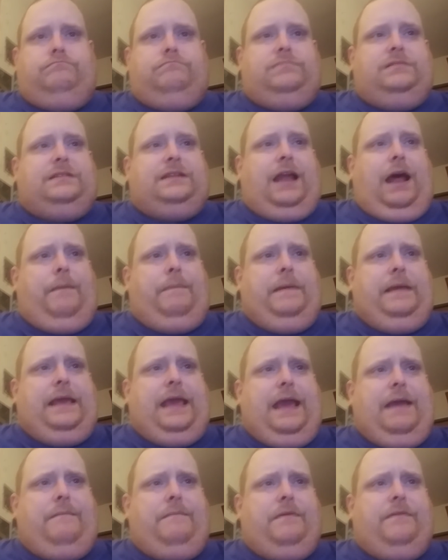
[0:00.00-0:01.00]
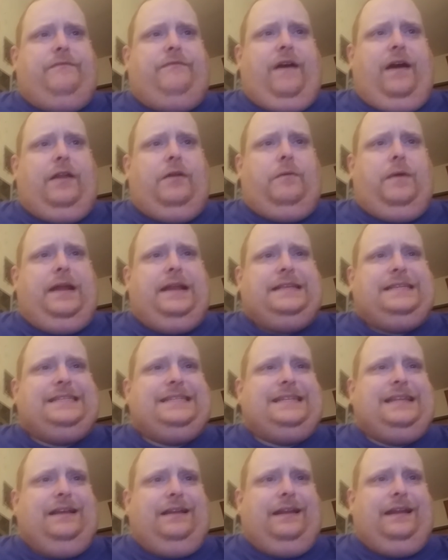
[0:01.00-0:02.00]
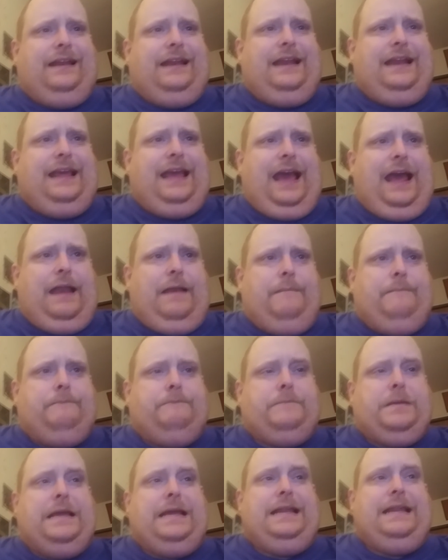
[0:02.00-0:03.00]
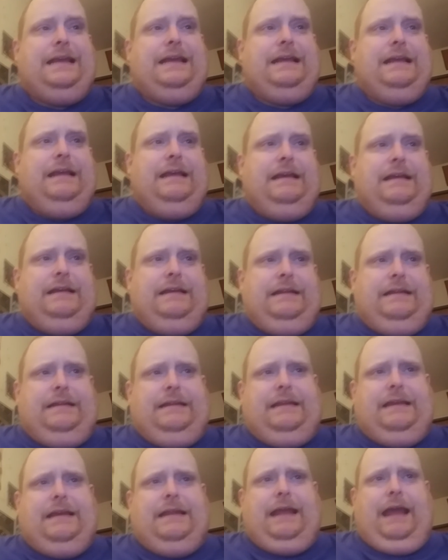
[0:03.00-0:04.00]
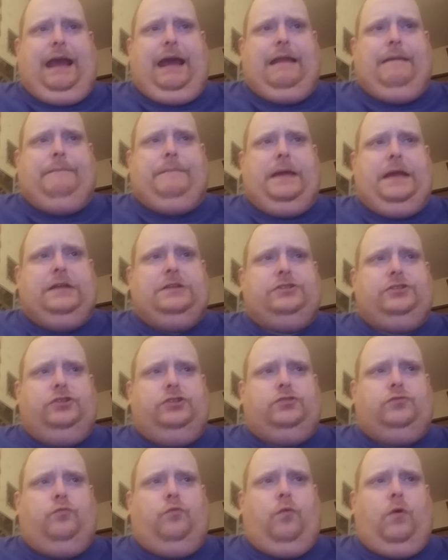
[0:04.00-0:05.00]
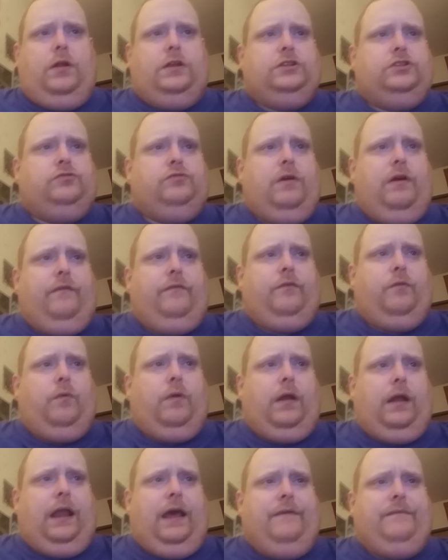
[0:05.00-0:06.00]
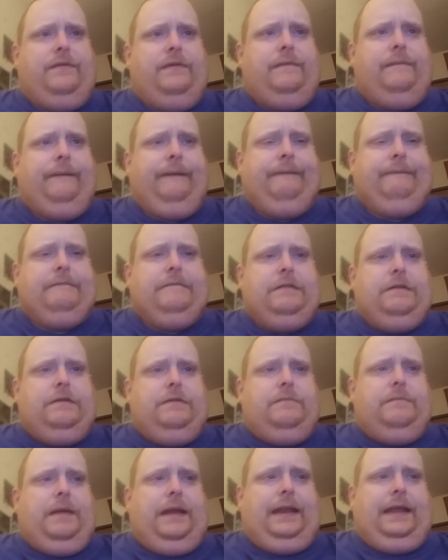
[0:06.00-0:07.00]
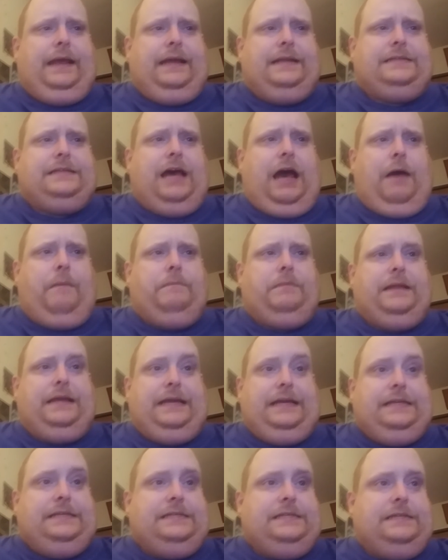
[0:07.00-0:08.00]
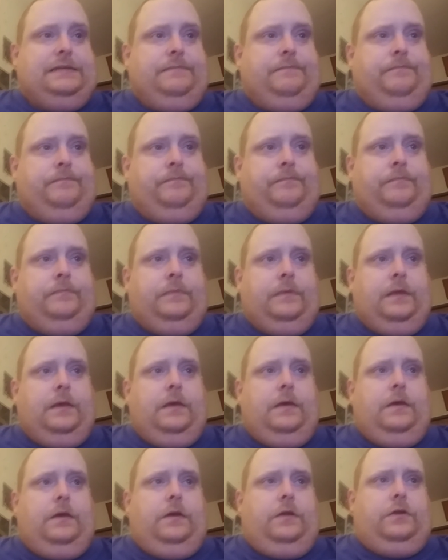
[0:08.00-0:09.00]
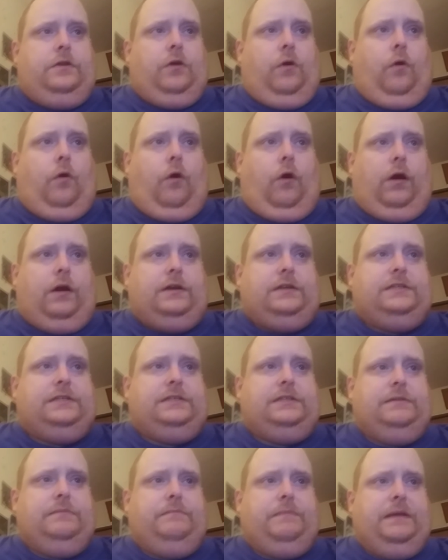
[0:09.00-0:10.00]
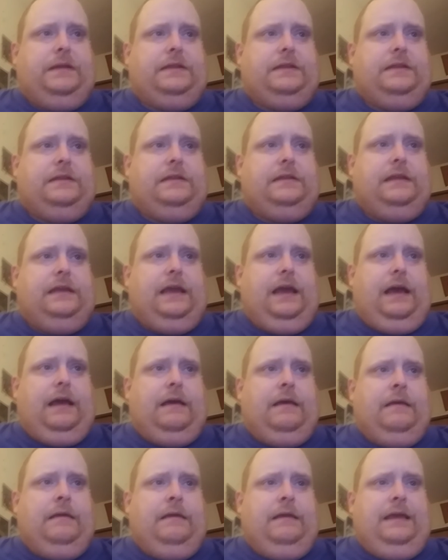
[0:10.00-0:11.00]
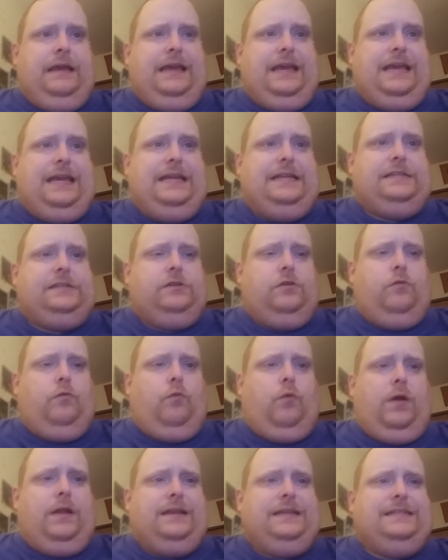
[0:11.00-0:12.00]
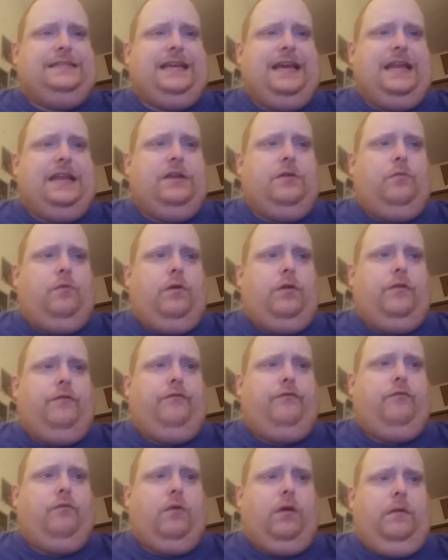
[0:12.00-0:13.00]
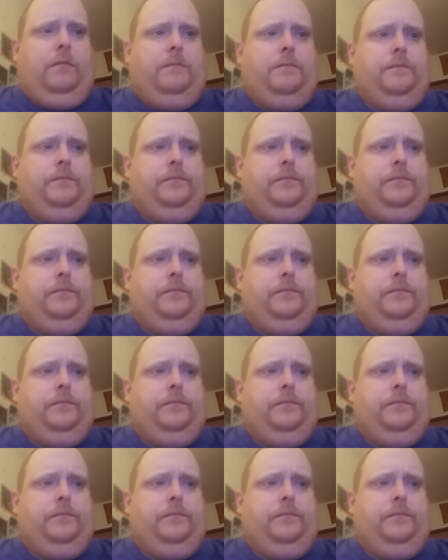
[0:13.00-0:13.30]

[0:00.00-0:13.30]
sloppy game, but found a way to steal it in the end, beating the Indiana Pacers, 112-111, remaining atop the East. The Hawks beat the Heat, 110-104.